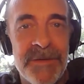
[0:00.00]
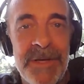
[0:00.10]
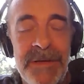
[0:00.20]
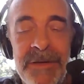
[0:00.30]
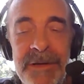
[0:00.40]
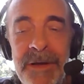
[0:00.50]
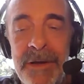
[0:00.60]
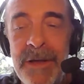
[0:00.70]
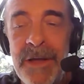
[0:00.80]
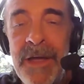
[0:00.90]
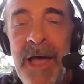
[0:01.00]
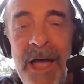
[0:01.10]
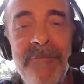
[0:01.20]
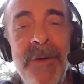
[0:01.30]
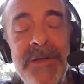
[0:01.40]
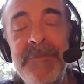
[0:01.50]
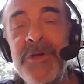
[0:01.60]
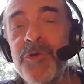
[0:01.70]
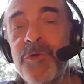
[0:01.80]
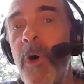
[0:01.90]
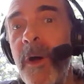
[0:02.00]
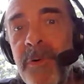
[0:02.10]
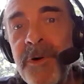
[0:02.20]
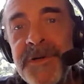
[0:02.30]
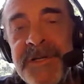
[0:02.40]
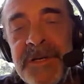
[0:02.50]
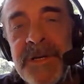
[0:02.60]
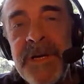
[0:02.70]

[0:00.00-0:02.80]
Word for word: Yep. And yeah, I've mentored one person,